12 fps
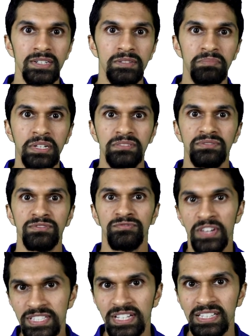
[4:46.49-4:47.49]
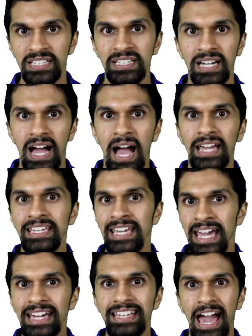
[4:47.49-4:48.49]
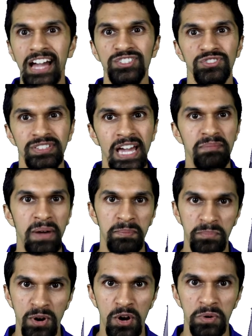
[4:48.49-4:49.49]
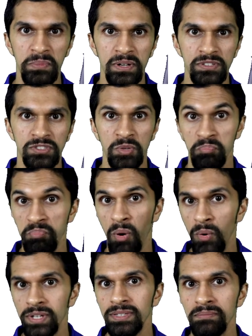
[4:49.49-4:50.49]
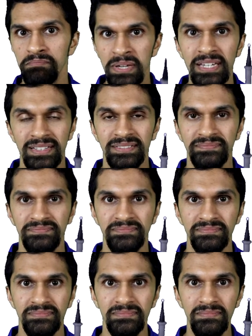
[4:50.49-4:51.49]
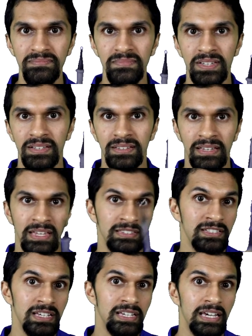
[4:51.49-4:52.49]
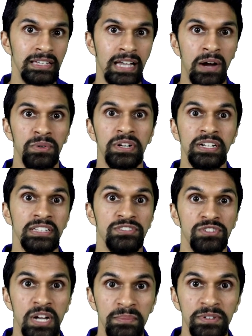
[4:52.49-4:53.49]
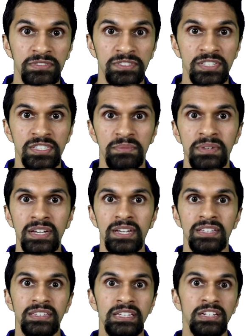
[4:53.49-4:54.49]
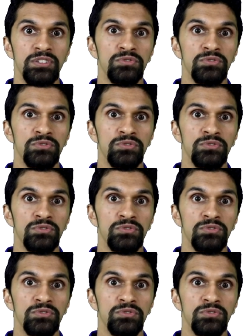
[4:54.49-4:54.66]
But physically, I can't actually get my probe to point B. And in our electrochemical system, the